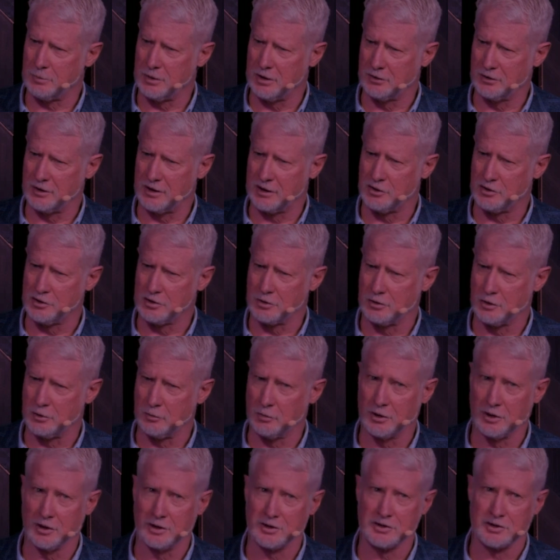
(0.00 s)
on that journey
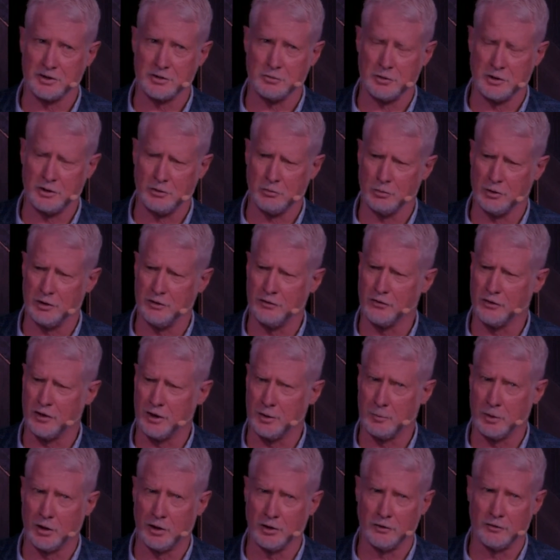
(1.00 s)
with us as we reframe
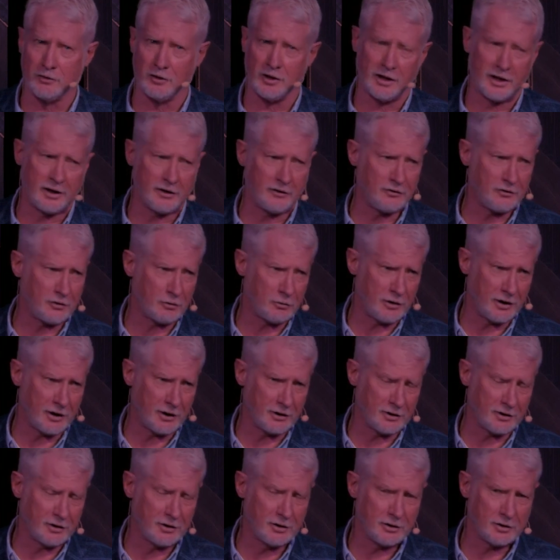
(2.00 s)
all of life
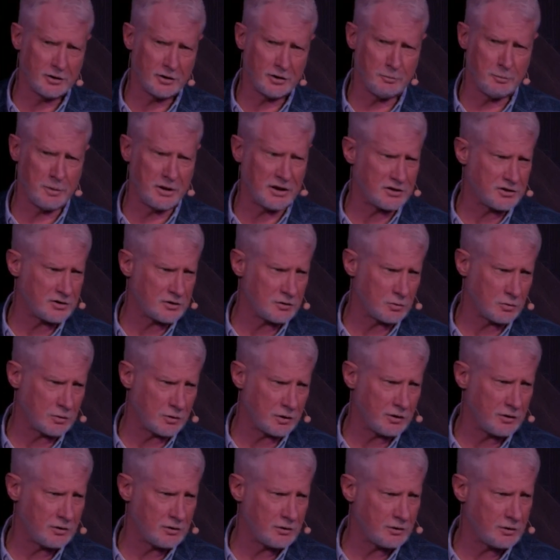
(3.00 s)
around the big story
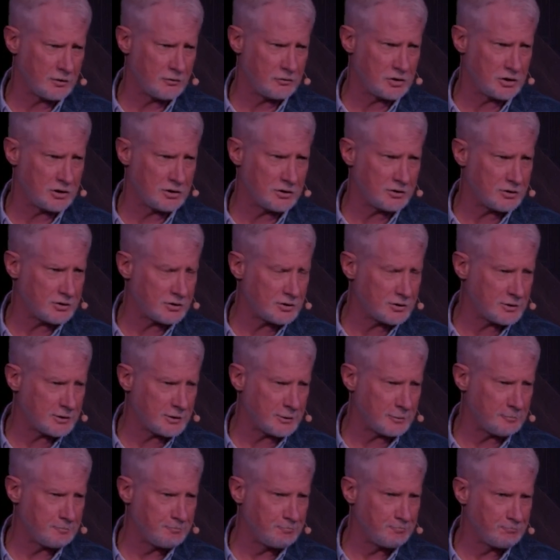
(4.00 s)
of Jesus. So
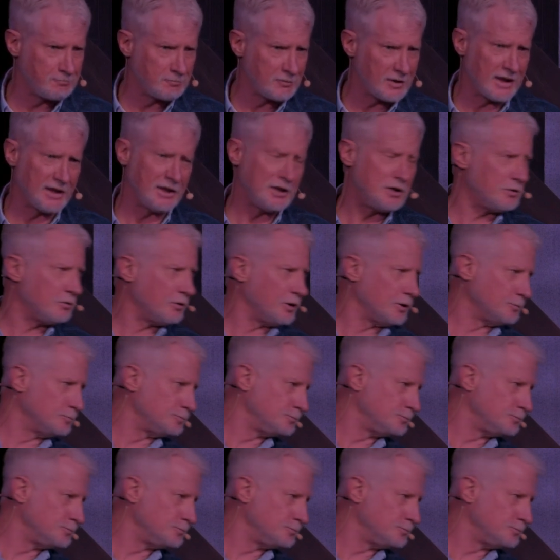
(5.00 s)
thank you all.